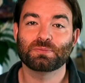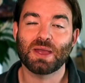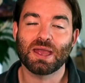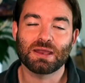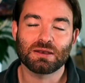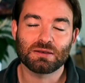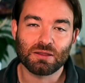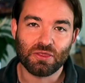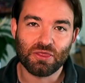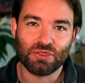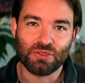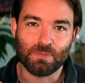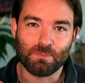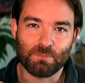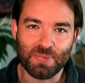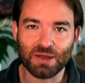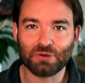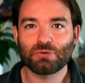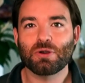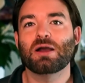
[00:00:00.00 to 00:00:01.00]
And the
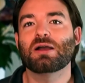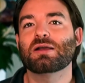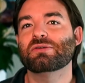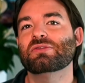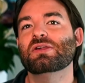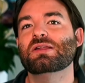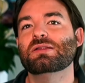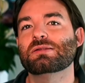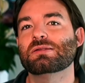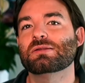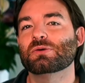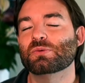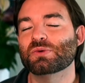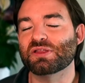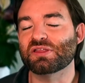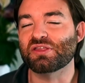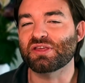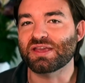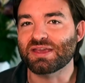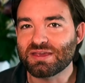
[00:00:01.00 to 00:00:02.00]
bedrock of this was
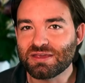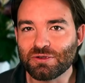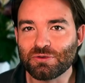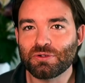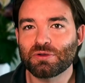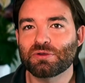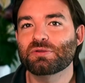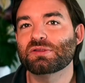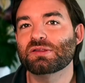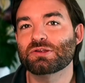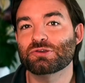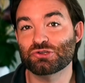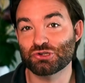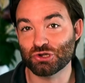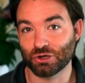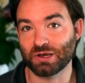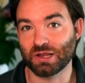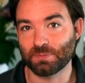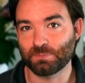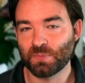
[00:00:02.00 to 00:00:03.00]
the hero's
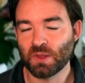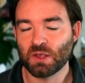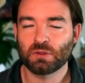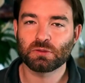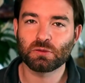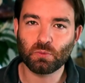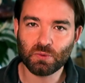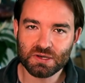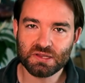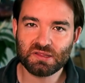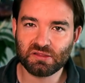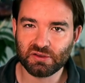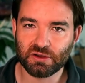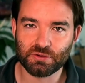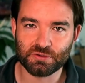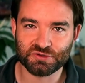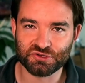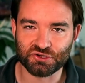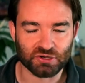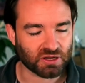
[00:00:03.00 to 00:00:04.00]
journey. So what is the
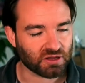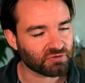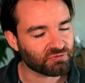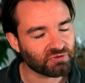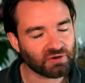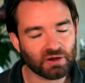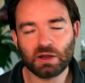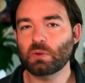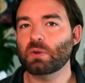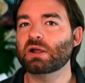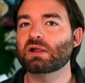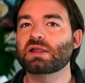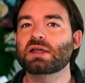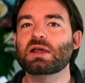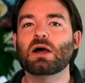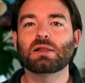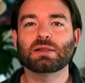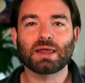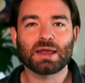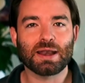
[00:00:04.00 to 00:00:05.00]
hero's journey? Very quickly,
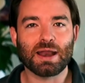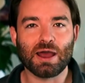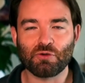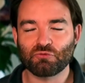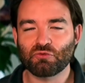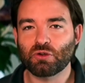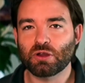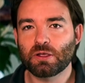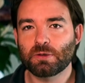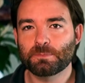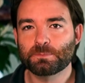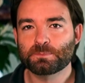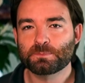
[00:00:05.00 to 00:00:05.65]
I'll lay it out for you.